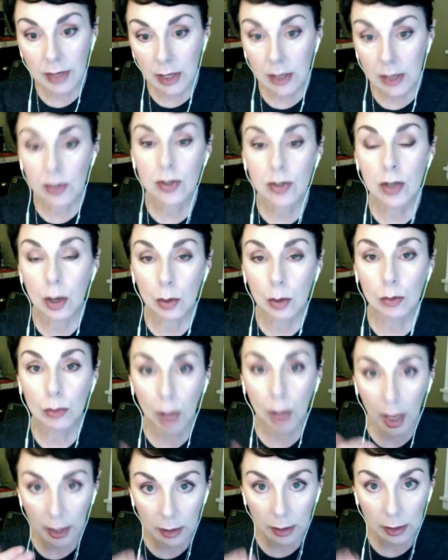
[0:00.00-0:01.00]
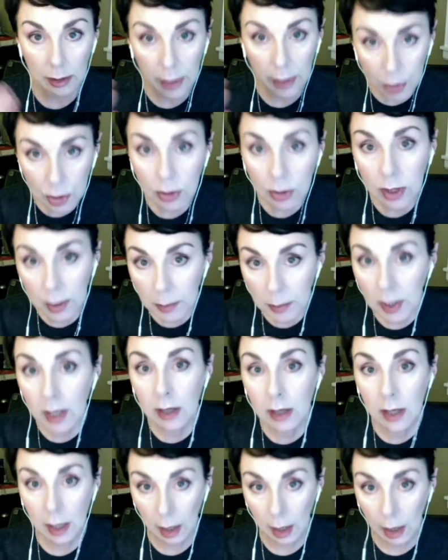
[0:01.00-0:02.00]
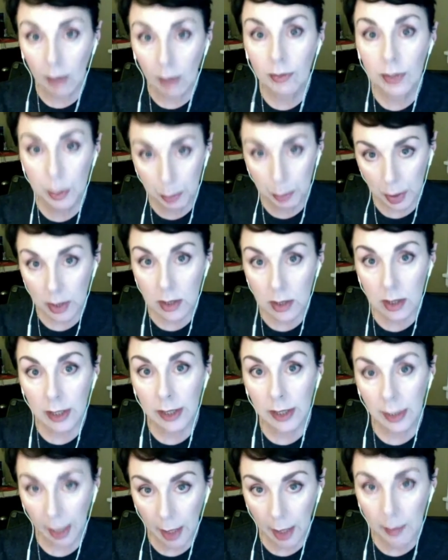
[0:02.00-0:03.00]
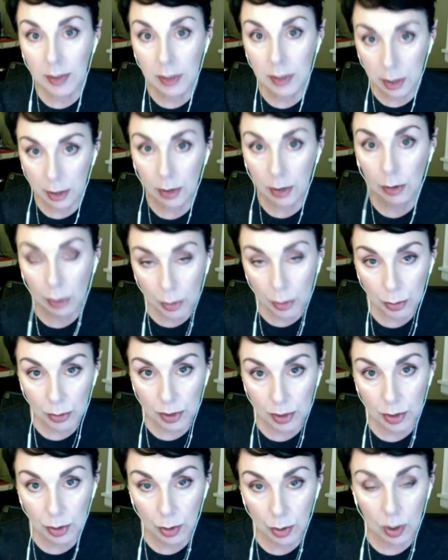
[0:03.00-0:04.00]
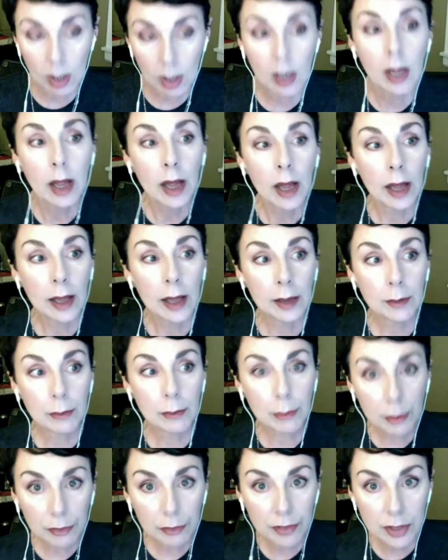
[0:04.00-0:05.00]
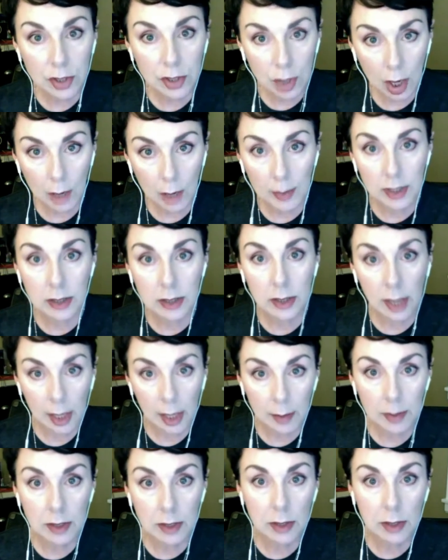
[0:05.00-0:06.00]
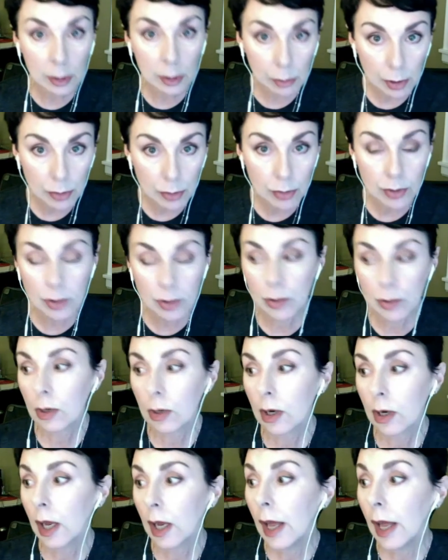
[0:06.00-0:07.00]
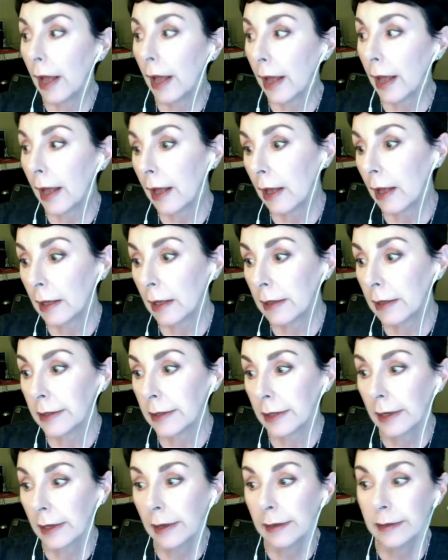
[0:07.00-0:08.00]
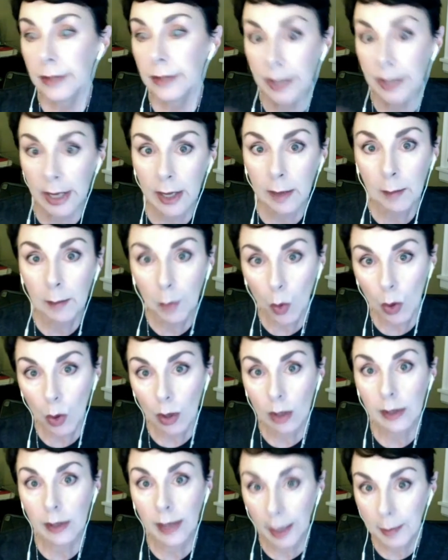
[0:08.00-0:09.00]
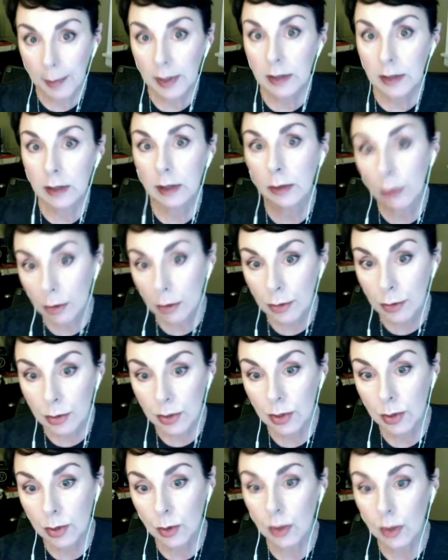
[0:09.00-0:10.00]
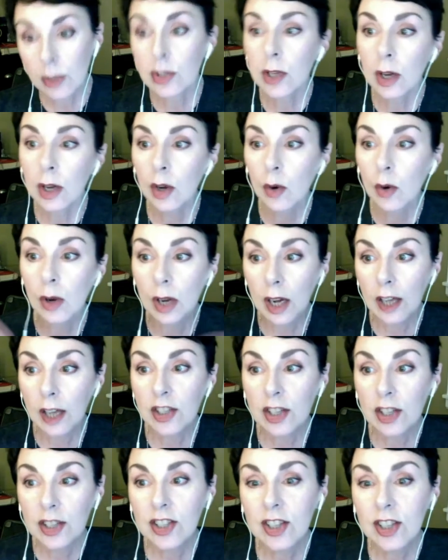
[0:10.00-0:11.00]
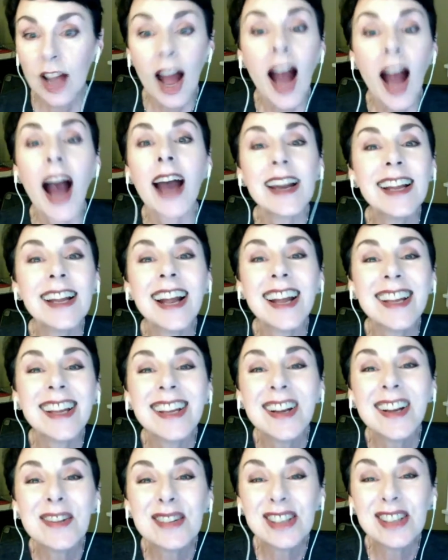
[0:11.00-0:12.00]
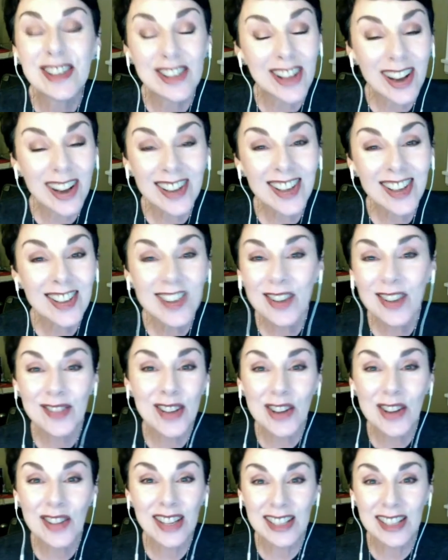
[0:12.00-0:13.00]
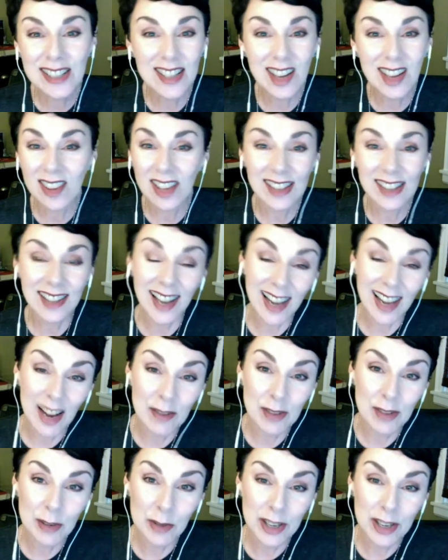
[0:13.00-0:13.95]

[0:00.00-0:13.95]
So I literally mean that Elvis Presley came into the grocery store and Rufus Thomas came into the grocery store and Sam Moore came into the grocery store. So I didn't, when you're young, you don't know that it's not like that everywhere.